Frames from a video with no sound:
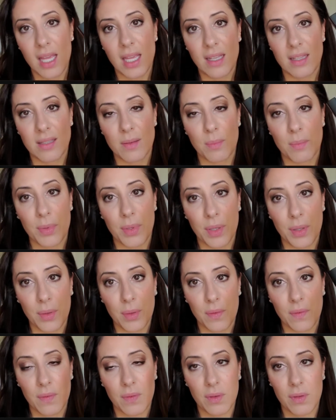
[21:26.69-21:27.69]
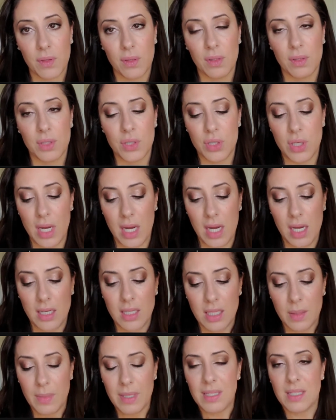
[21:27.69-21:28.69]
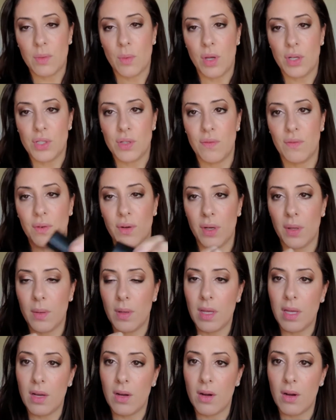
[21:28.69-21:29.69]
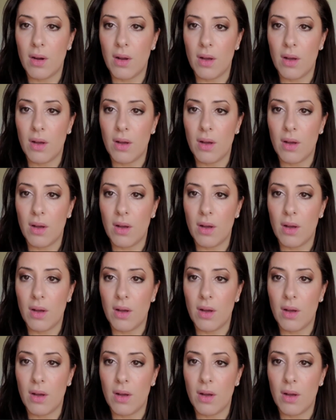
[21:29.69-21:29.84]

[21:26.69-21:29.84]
It's a beautiful shade. Let me swatch it for you here